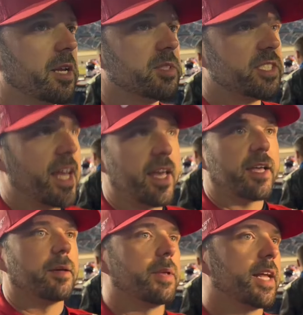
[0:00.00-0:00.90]
a
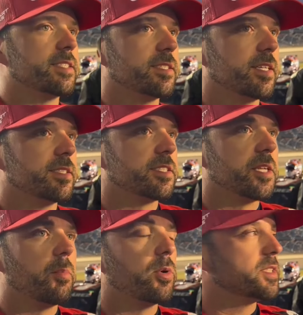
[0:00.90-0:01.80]
mistake. I mean, that's as
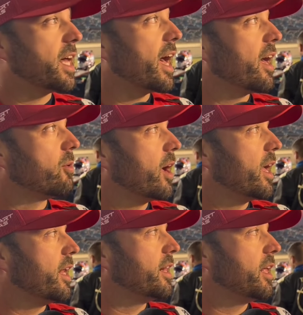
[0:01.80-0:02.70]
simple as that,
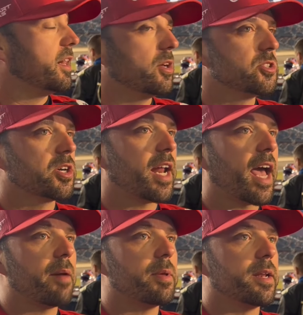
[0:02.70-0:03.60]
right? And those are going to
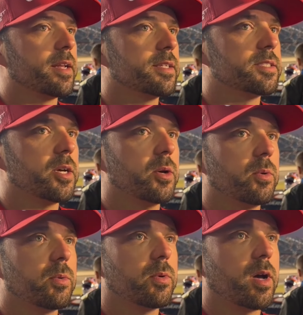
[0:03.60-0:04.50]
happen.
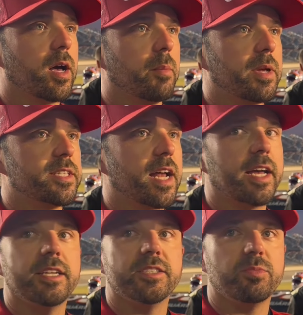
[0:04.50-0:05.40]
So, but
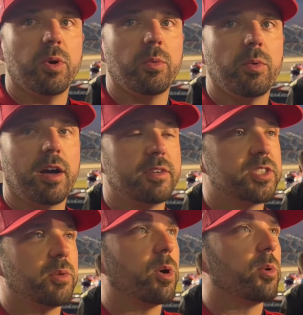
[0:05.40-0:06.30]
tonight is what
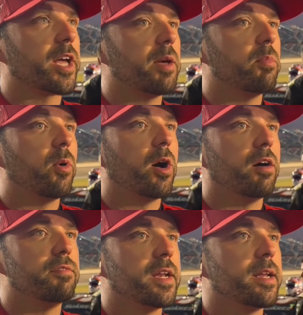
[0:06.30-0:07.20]
we're capable
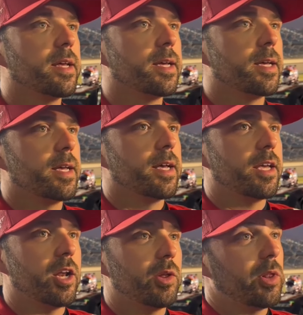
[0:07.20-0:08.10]
of. And,
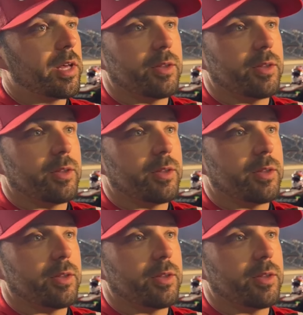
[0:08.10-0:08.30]
you know, look,